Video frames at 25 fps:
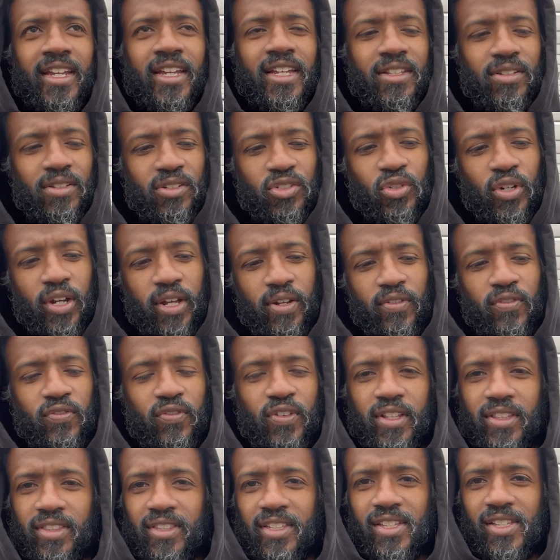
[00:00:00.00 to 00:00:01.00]
to try to
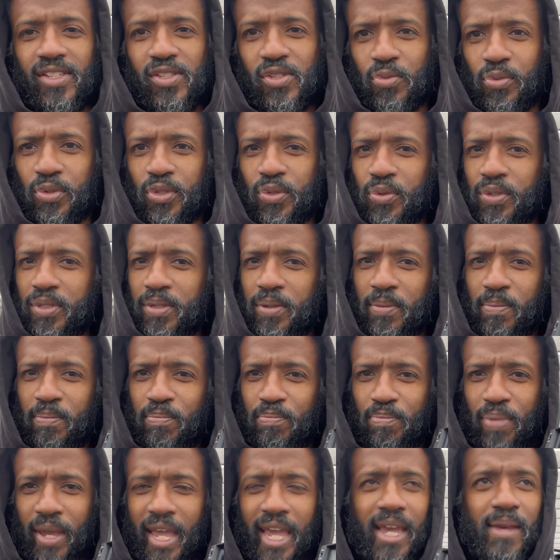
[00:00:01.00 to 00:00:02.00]
fit this which was a
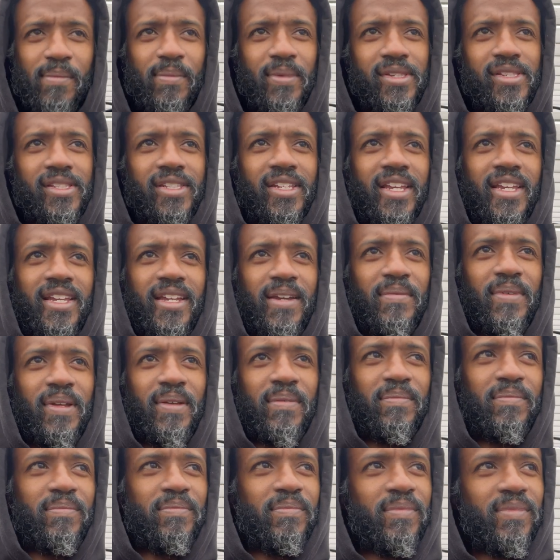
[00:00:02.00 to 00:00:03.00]
bad mistake
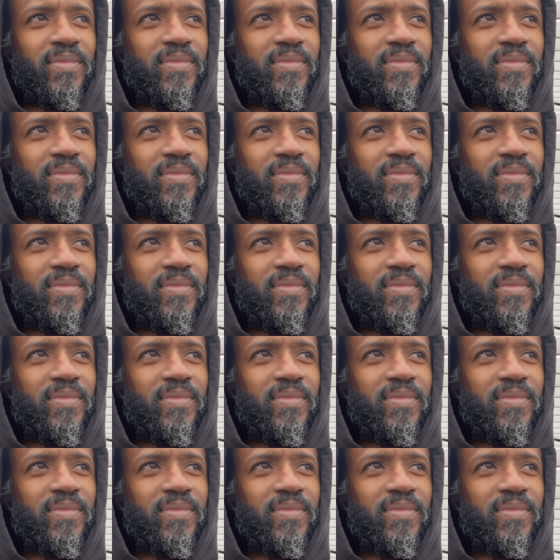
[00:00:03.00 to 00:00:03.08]
I'm